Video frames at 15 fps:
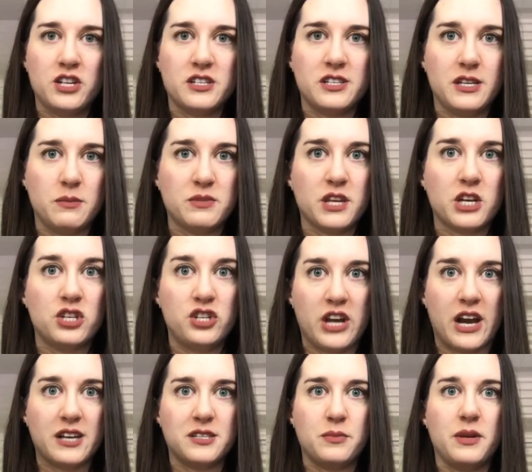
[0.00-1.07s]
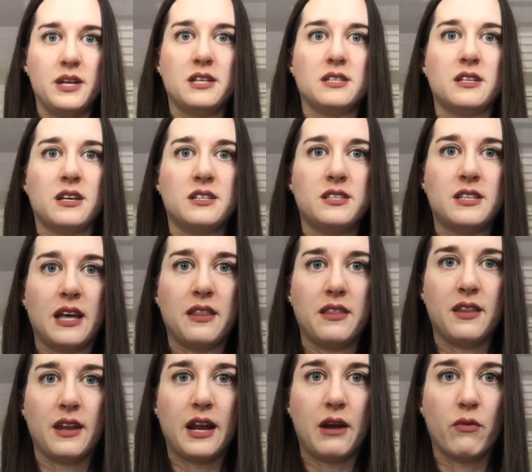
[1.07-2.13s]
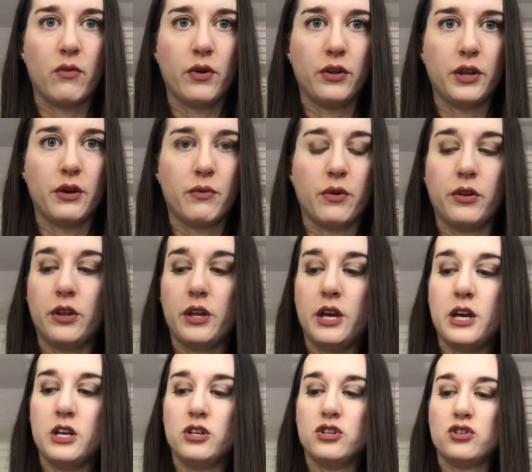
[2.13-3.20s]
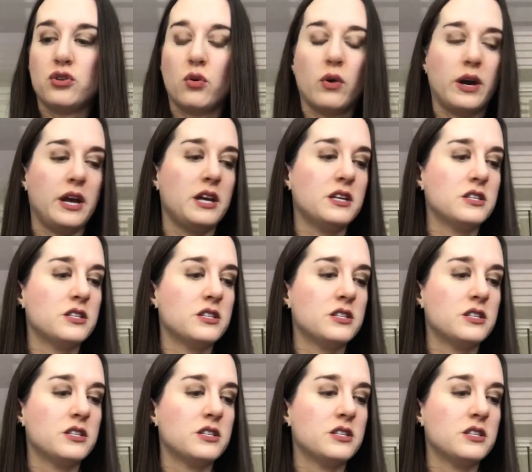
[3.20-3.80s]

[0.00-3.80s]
it seems like jasmine is a scent that I really enjoy.